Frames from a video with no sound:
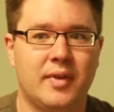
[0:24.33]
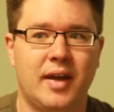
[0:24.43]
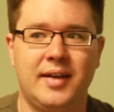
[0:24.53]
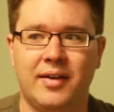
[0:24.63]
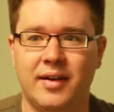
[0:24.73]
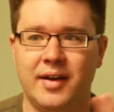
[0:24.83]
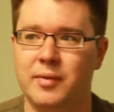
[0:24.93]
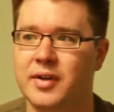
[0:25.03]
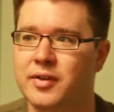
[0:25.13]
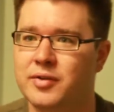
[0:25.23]
I doubt
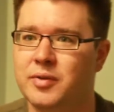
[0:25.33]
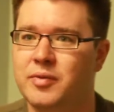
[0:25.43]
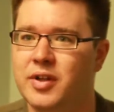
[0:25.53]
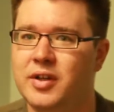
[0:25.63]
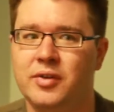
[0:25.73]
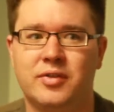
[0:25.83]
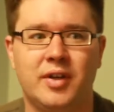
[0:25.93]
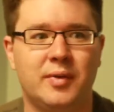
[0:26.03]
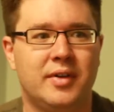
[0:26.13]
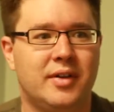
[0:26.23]
anyone in this room really knows
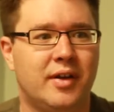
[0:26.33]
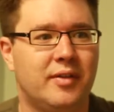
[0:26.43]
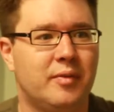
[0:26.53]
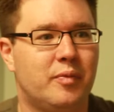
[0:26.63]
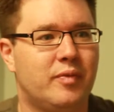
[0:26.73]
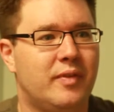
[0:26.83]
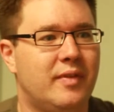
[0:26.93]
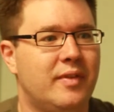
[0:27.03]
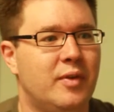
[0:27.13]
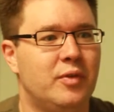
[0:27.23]
anyone on,
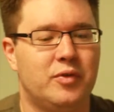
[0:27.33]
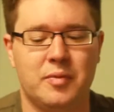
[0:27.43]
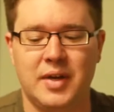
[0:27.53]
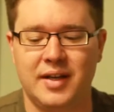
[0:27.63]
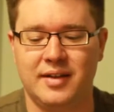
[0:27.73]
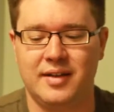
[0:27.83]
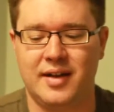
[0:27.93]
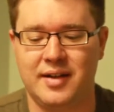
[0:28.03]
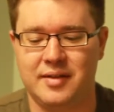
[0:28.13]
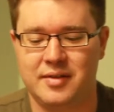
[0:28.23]
who submitted that
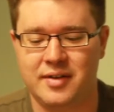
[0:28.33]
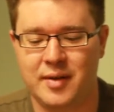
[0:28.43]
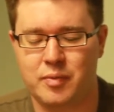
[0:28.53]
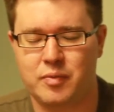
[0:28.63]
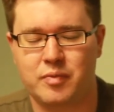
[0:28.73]
I, to that